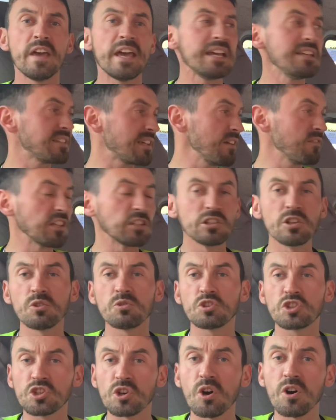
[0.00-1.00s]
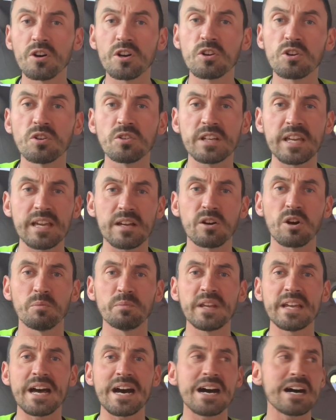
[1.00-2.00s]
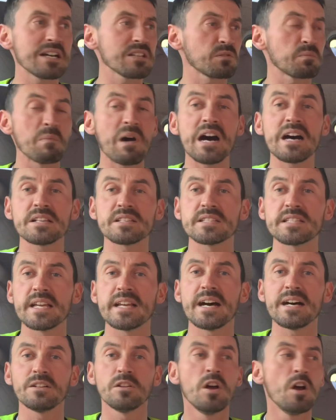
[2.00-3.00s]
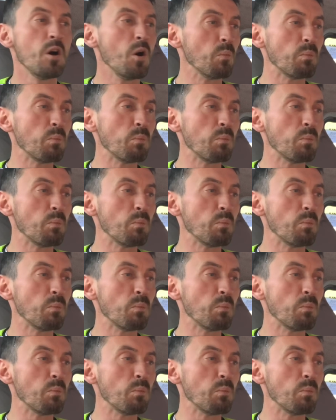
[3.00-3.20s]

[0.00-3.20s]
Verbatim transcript: He's giving Luke Shaw a good kick up the arse, Martial.